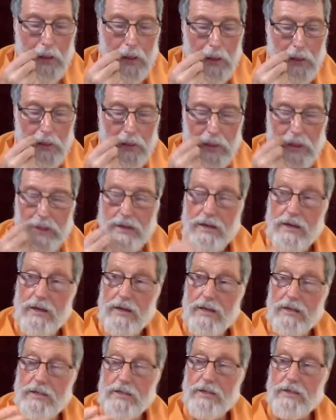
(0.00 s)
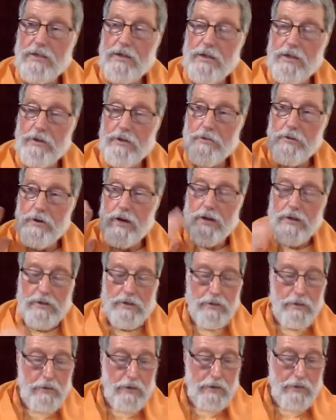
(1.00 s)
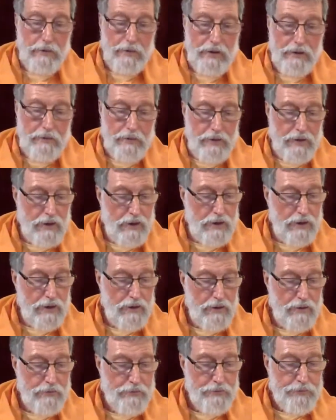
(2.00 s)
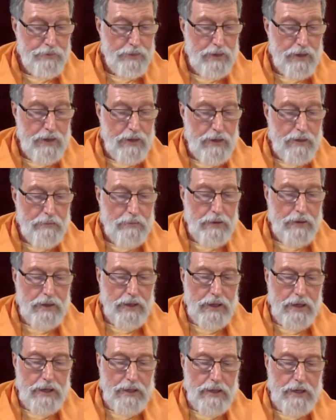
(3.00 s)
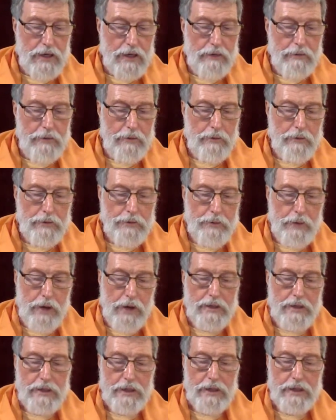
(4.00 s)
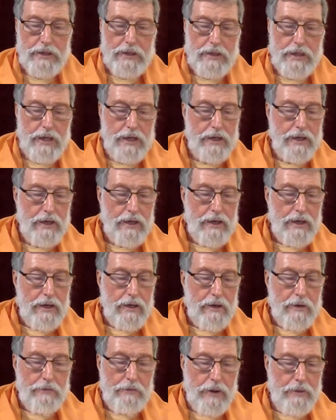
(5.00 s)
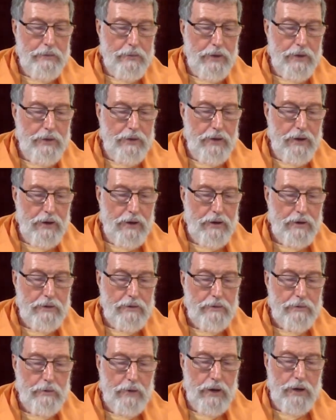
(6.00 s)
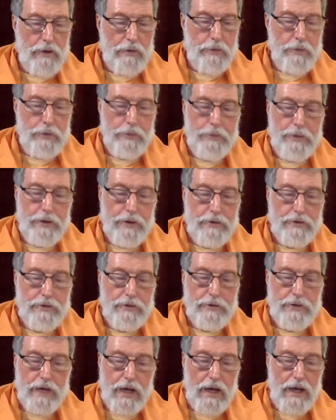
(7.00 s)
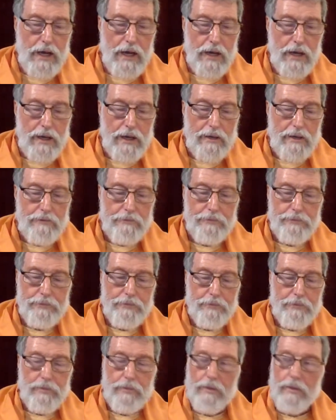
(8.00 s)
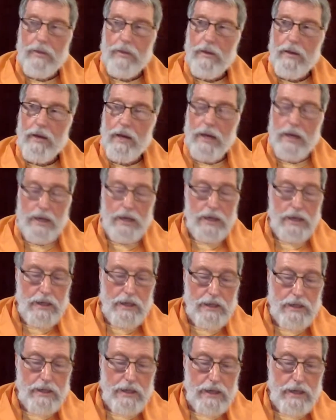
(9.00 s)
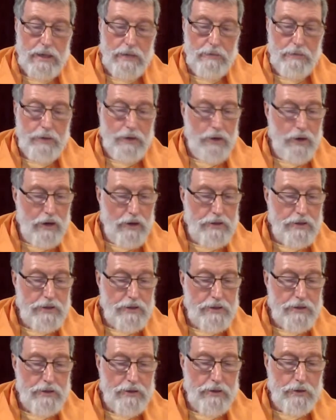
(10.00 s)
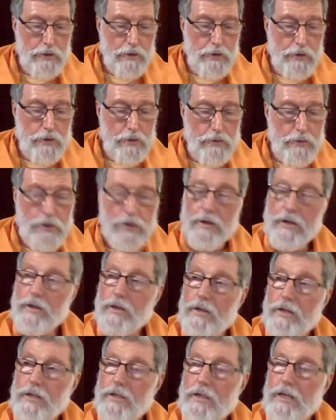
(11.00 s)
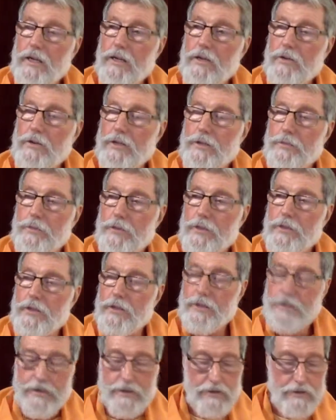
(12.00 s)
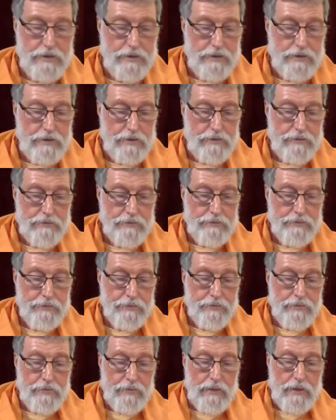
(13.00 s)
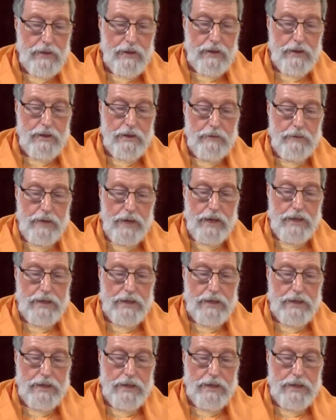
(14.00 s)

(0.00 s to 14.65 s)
The idea, he'd sit on the fire, do away with everything. But then a gentleman was passing and said, my brother, why are you preparing to die? And he said, because the whole world is inauspicious. The man